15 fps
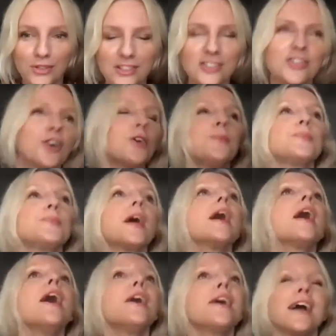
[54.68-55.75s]
So,
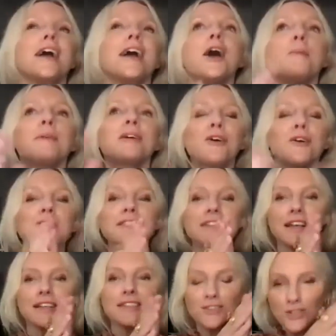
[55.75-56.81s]
okay, because
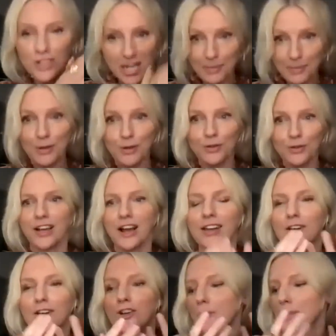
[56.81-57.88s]
it's a typical thing. I don't
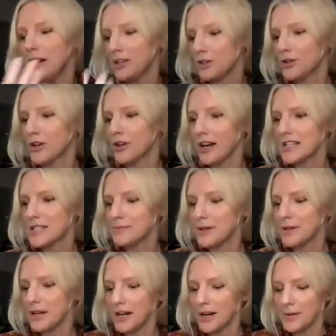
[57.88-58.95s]
know about you guys, but
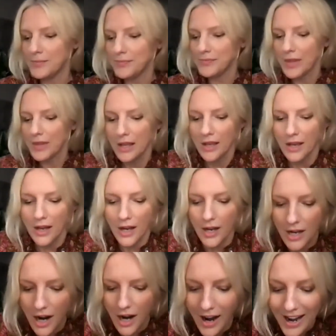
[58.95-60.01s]

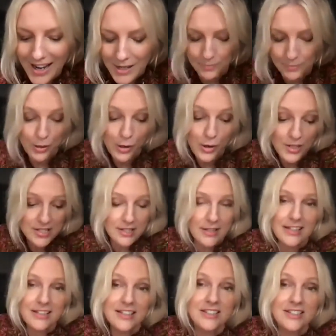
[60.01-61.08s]
I personally
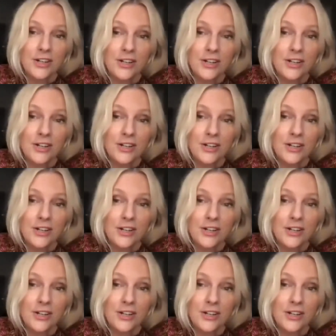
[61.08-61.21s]
just go to